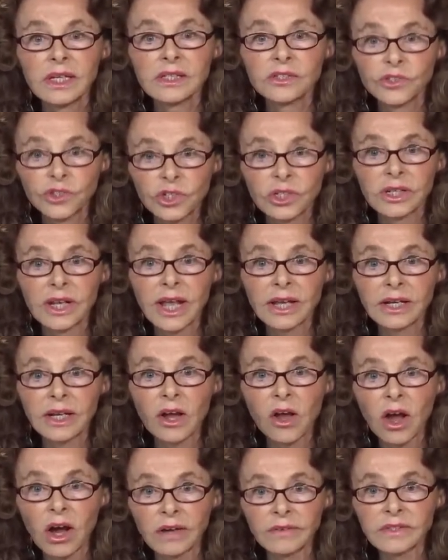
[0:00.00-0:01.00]
is
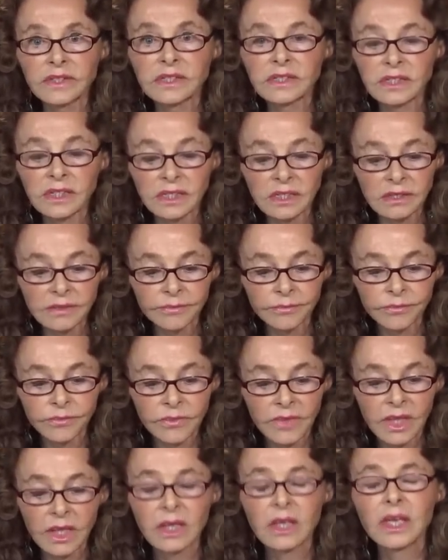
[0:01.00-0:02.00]
genetic harvesting
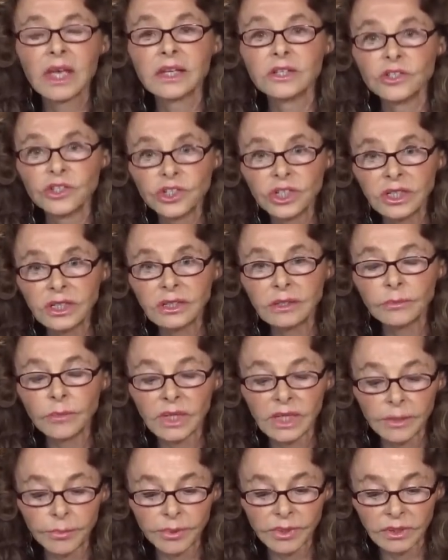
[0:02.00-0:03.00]
and
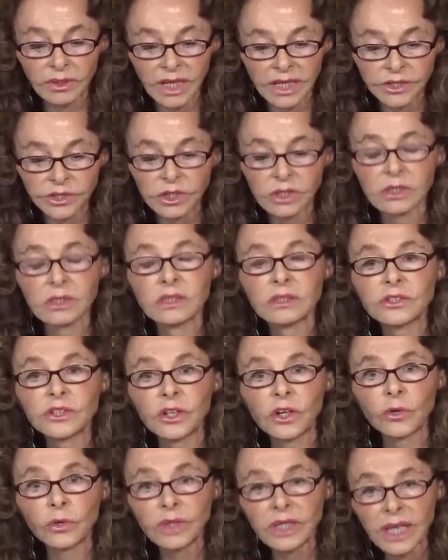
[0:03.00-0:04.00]
gene manipulation
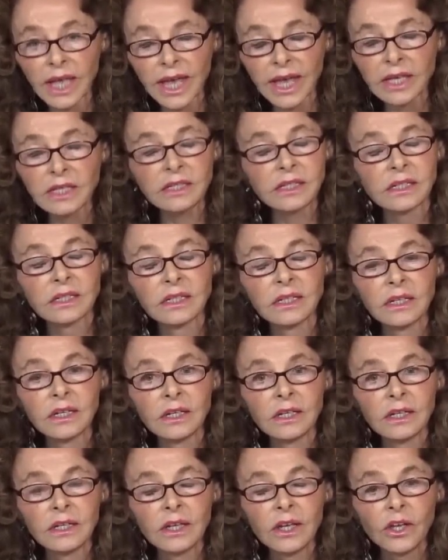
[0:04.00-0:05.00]
to create
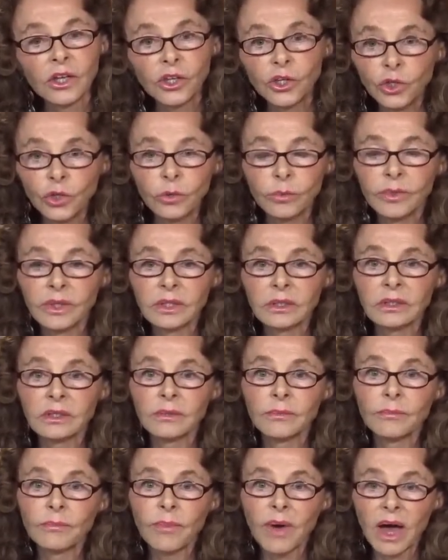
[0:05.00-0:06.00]

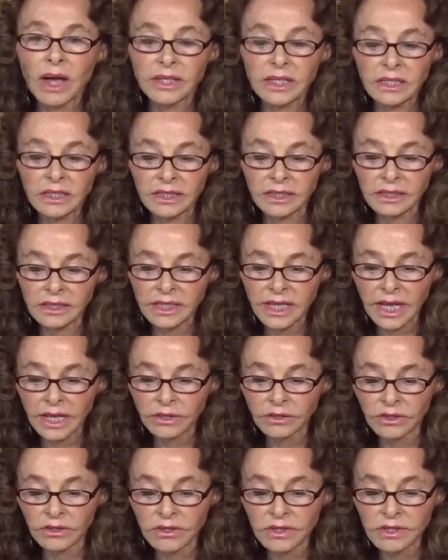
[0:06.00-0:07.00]
human body
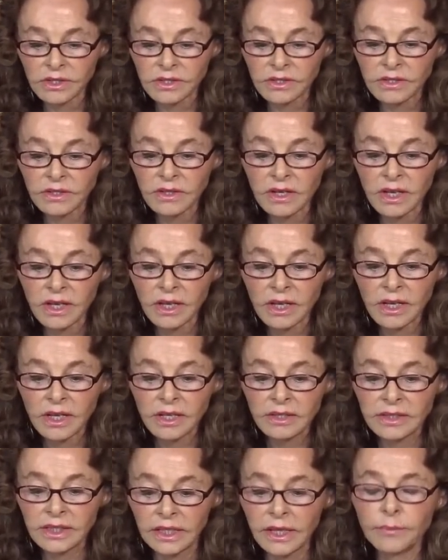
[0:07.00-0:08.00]
containers
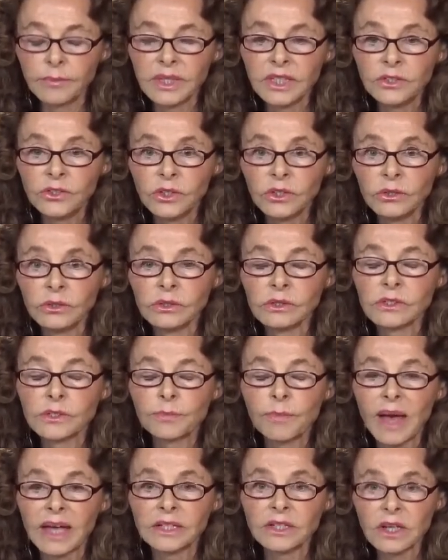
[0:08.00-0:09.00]
that can be
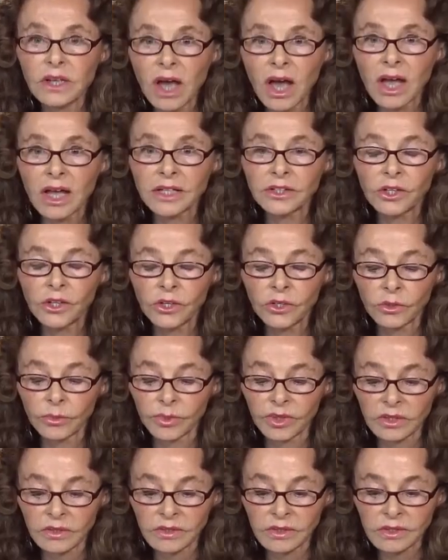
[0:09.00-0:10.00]
used by non
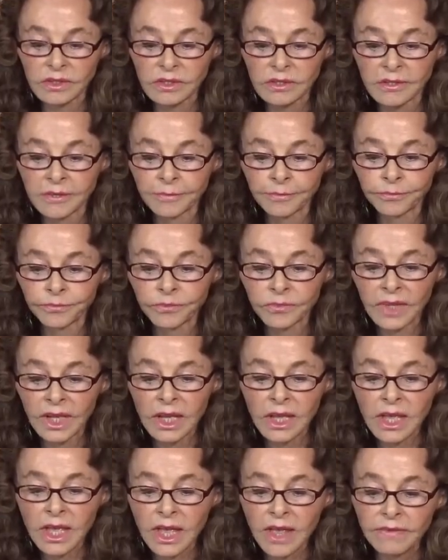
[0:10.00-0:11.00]
humans,
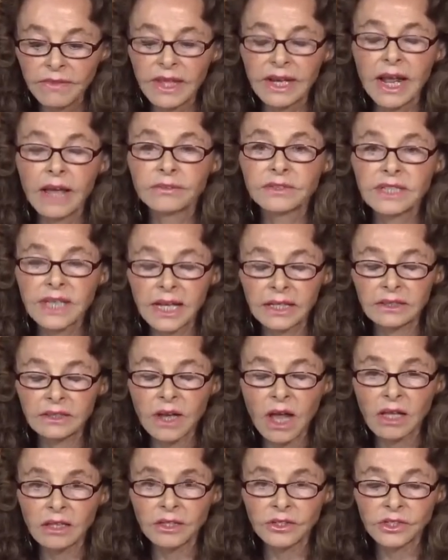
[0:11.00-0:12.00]
that have
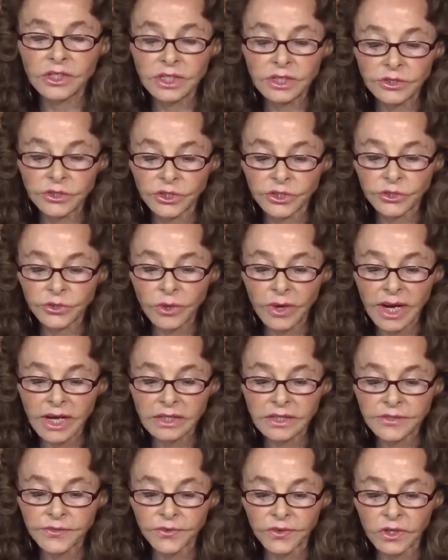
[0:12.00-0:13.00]
technology to
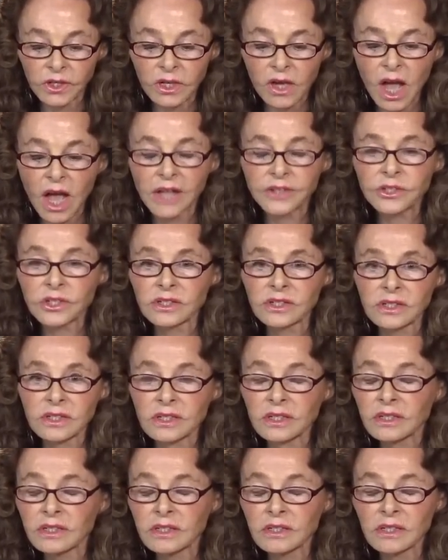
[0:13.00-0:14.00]
transfer
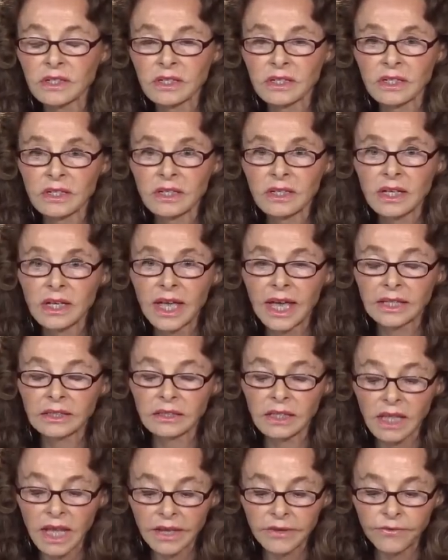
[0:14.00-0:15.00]
consciousness
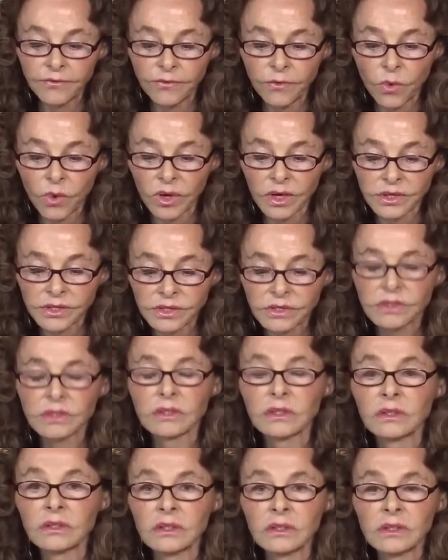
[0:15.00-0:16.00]
and life force,